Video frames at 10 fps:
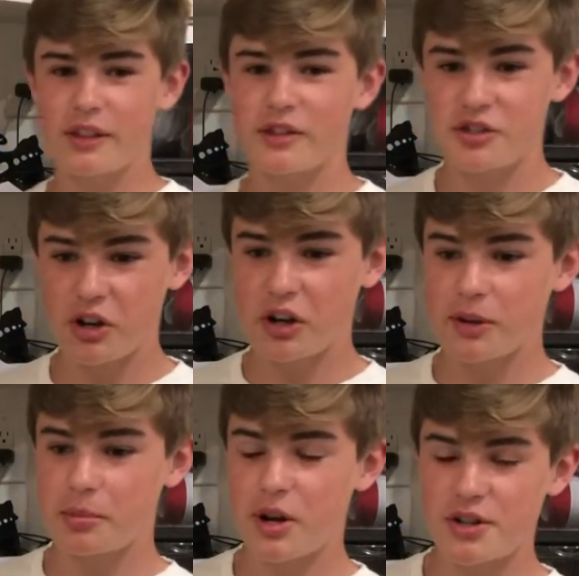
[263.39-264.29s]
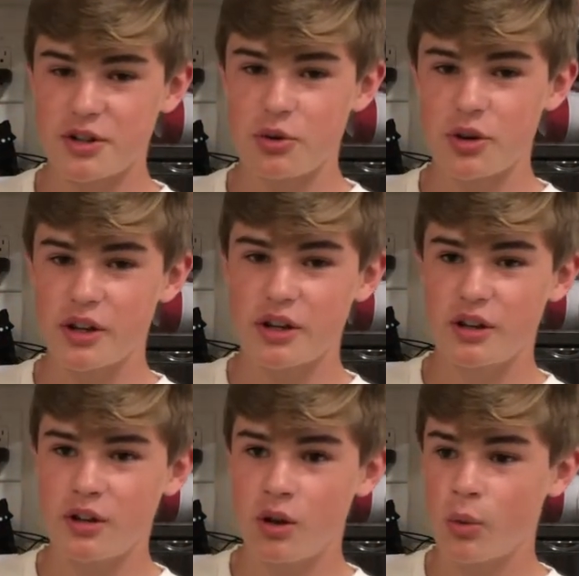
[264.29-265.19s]
They're just on the Project
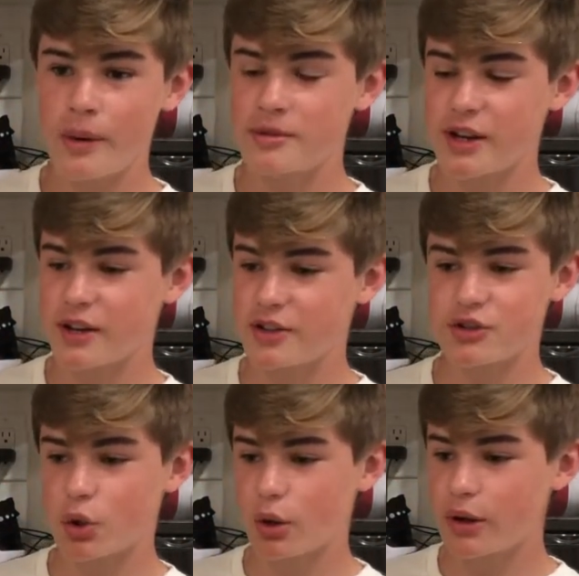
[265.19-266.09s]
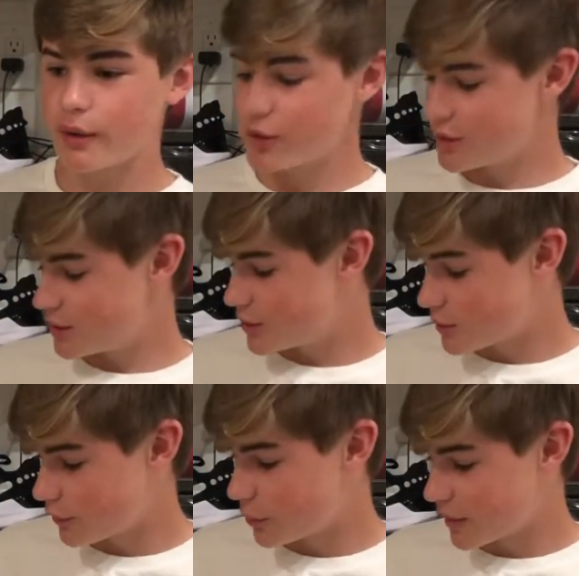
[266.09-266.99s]
Oregon website or store or whatever. So
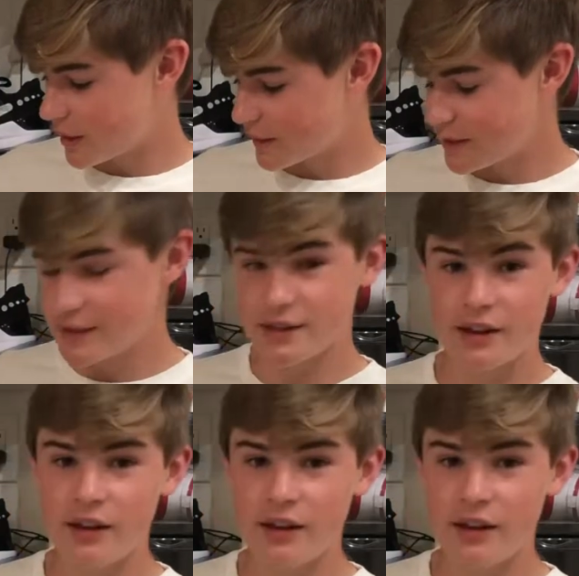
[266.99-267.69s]
if you want to get these,